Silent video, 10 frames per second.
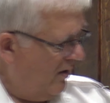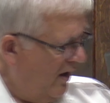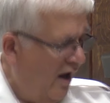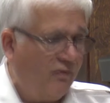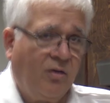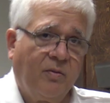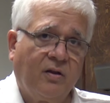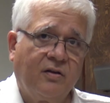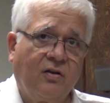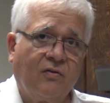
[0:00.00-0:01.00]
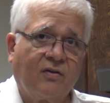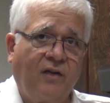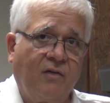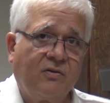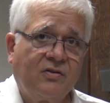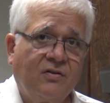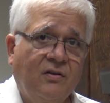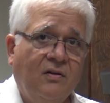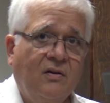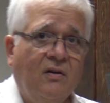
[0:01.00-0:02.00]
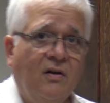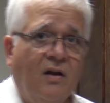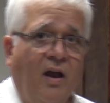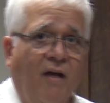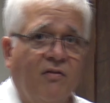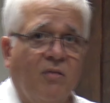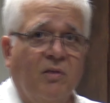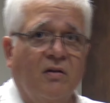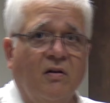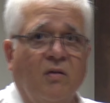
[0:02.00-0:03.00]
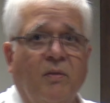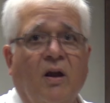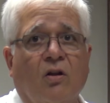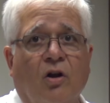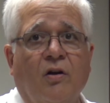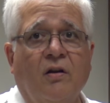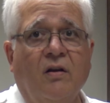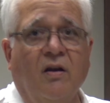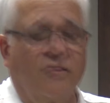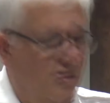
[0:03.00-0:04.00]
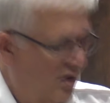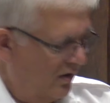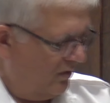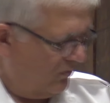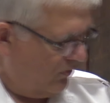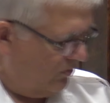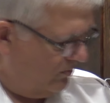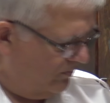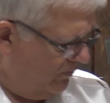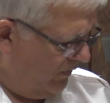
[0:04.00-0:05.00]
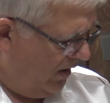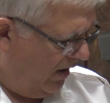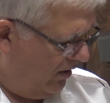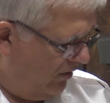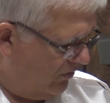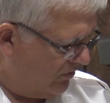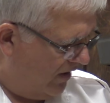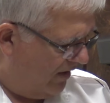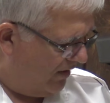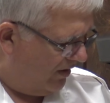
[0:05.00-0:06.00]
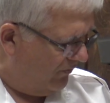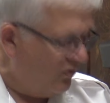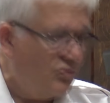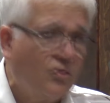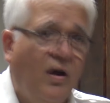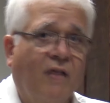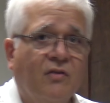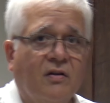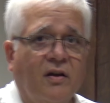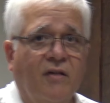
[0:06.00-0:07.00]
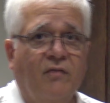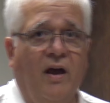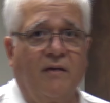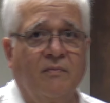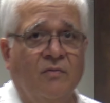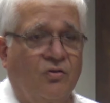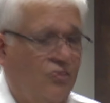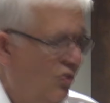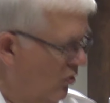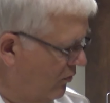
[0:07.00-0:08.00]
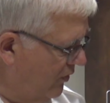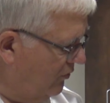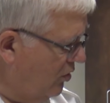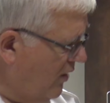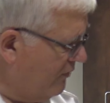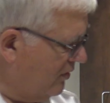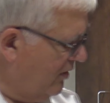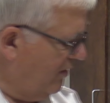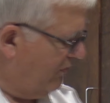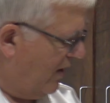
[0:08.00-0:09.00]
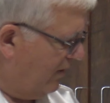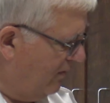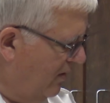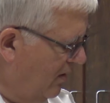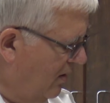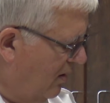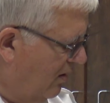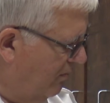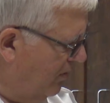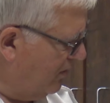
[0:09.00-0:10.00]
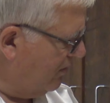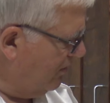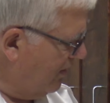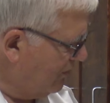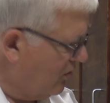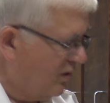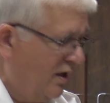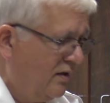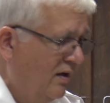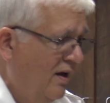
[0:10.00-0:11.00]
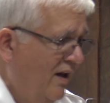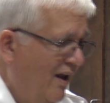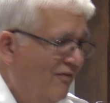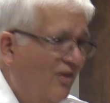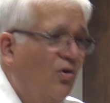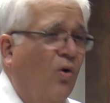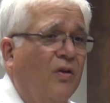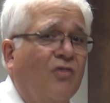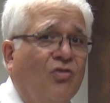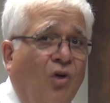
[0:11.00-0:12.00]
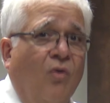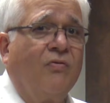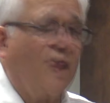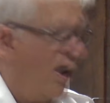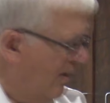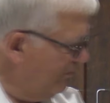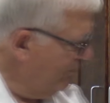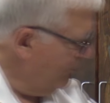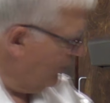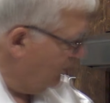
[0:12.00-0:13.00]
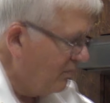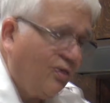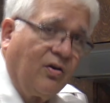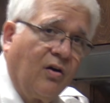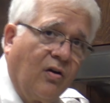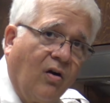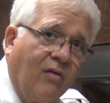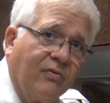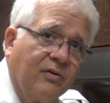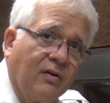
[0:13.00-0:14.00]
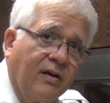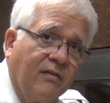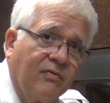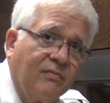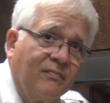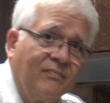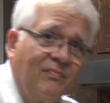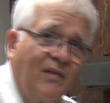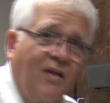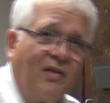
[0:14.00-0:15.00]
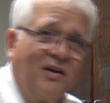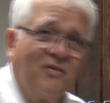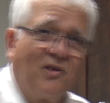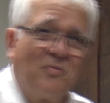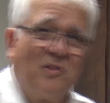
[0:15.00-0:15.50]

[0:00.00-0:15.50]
have the ability to extinguish, have the ability to be alerted if you're not in the room, and understand that if you do have to leave that stove, you do have to leave that material that's cooking, if it's on the stove top, simply turn it off when you leave. Thank you very